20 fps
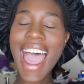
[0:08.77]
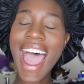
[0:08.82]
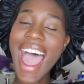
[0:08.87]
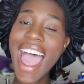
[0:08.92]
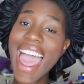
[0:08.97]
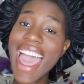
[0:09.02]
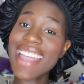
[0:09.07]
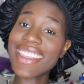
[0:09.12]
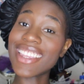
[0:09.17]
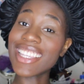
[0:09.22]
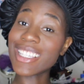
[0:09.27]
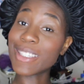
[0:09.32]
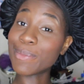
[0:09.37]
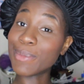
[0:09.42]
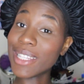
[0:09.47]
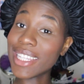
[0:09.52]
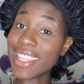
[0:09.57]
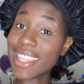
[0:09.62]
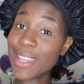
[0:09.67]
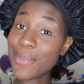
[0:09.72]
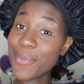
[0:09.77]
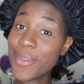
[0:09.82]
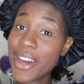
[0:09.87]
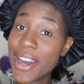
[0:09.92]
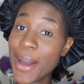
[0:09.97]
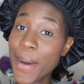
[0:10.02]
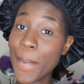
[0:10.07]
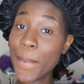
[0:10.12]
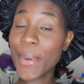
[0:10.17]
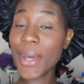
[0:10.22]
I had to split them
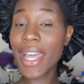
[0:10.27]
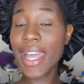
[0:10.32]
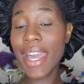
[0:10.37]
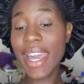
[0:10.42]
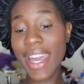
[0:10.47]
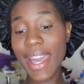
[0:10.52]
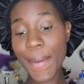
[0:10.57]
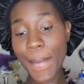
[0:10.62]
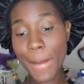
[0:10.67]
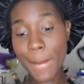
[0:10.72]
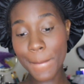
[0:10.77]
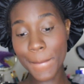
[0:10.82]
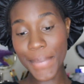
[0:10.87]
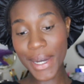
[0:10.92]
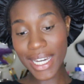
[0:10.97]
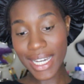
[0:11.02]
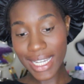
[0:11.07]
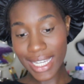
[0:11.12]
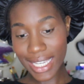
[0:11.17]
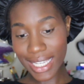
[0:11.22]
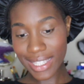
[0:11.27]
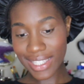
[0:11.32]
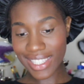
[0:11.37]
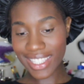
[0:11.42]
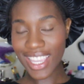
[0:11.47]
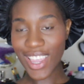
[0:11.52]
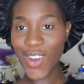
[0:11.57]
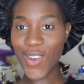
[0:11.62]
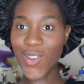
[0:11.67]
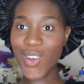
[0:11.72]
up, but
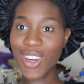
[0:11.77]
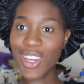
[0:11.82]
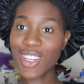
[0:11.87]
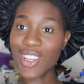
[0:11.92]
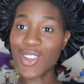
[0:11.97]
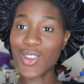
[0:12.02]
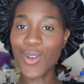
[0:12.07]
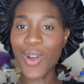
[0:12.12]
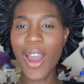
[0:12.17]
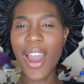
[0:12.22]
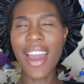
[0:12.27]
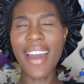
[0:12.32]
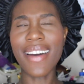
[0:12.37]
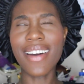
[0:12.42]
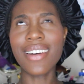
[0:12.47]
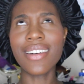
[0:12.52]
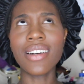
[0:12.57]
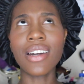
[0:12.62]
we're gonna do a